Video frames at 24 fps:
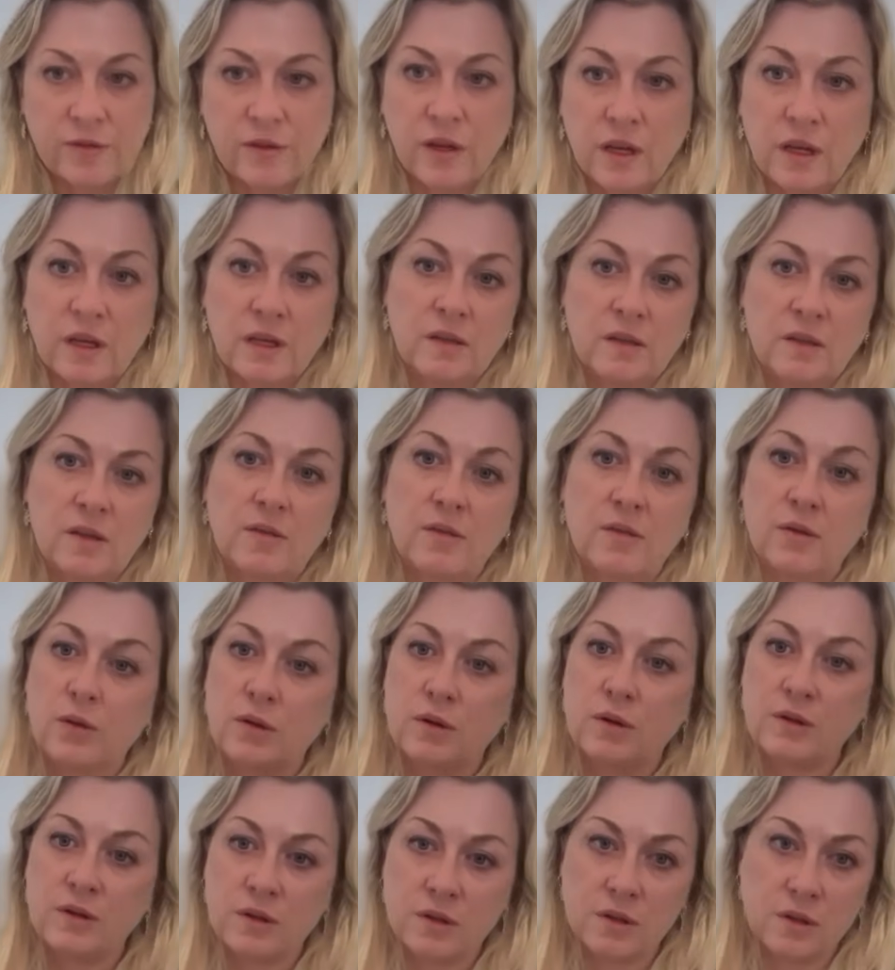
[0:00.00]
and of
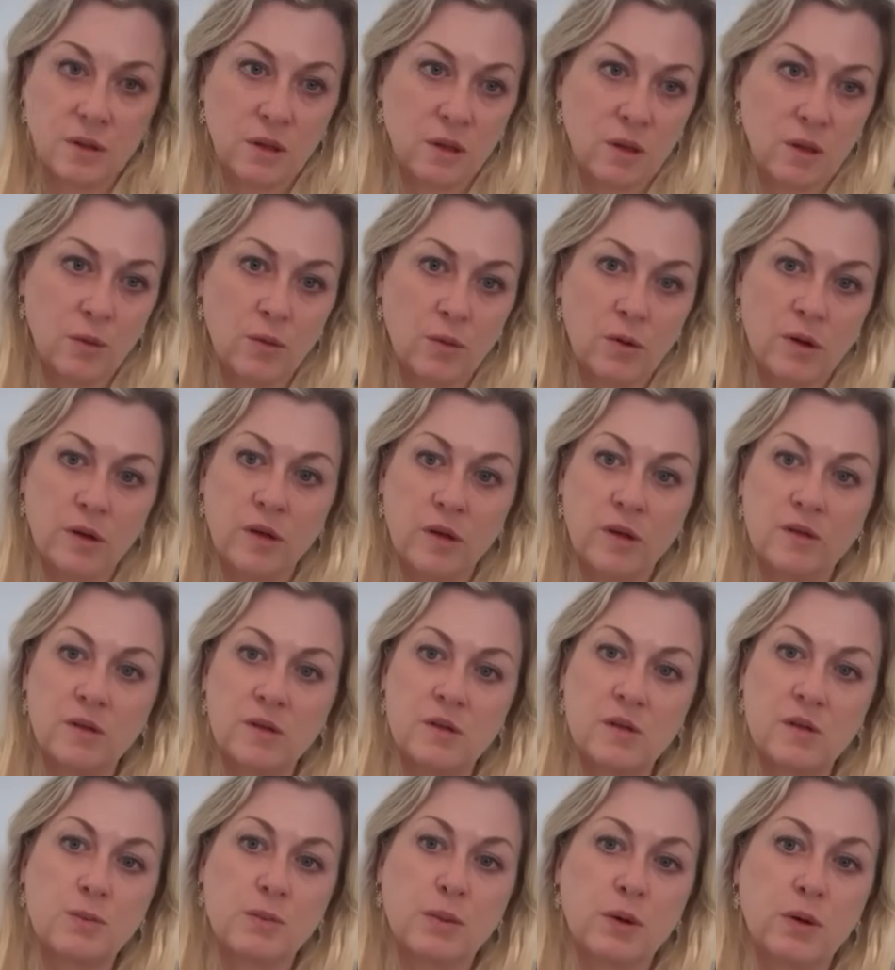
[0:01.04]
course, working on
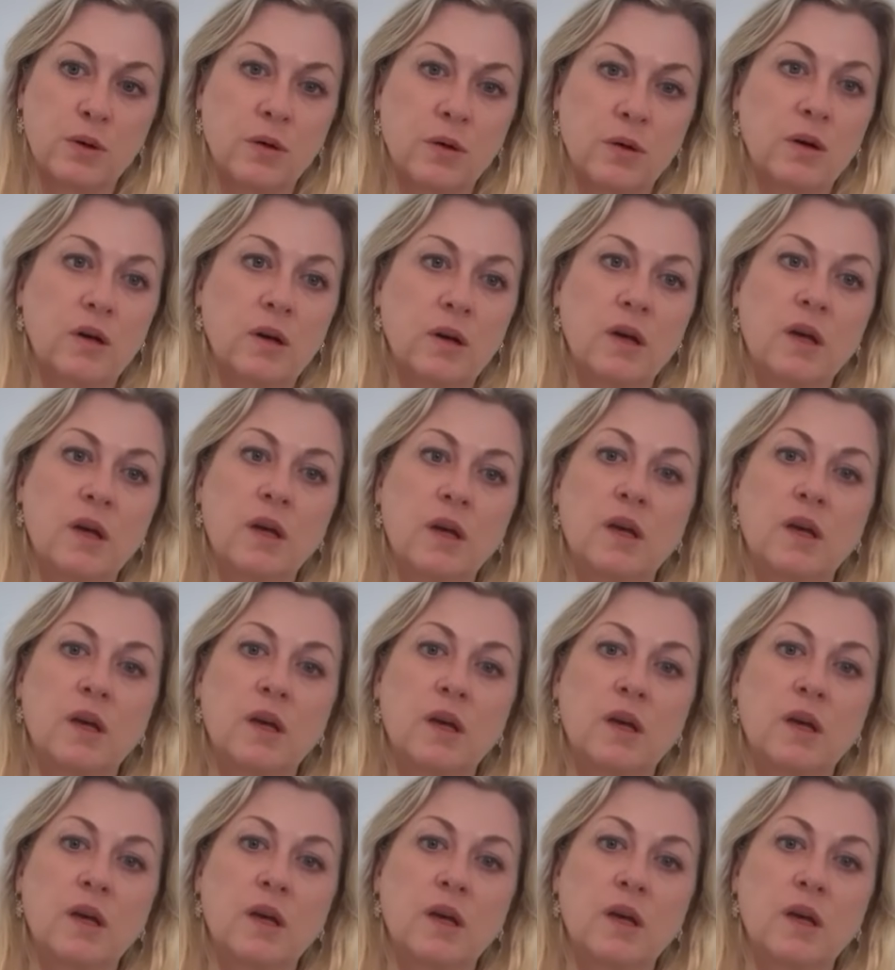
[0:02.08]
this book,